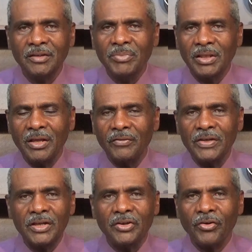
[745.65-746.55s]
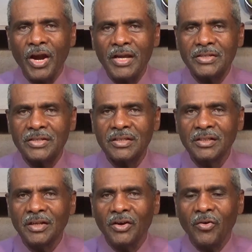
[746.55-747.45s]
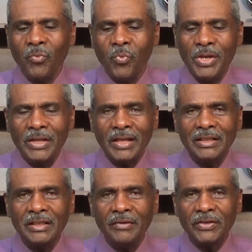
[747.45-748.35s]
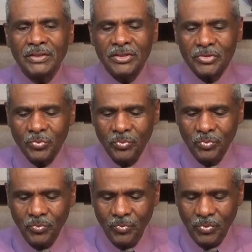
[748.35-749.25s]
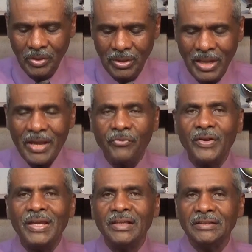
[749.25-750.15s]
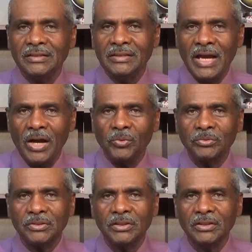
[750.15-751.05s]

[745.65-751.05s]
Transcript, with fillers: Beloved in Christ, we're not living this life in doubt,